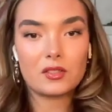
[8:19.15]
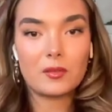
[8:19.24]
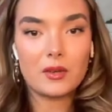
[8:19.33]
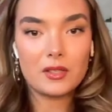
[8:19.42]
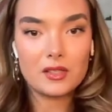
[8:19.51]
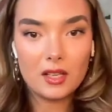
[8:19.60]
It
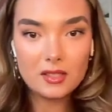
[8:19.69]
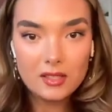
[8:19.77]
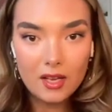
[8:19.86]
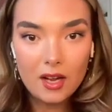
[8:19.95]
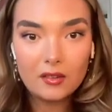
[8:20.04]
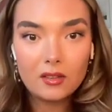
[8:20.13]
brings us
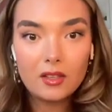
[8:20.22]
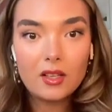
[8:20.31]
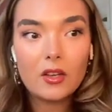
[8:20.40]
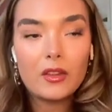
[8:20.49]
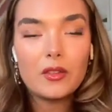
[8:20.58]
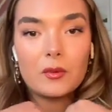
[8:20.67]
down,
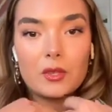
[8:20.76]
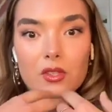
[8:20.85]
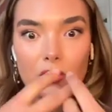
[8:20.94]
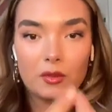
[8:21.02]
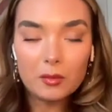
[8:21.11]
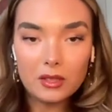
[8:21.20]
and then we
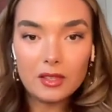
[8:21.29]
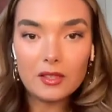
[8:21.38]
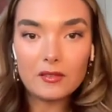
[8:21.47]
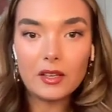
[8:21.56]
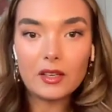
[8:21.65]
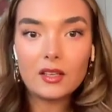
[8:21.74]
start to
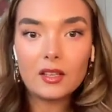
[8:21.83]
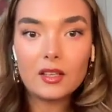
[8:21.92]
believe it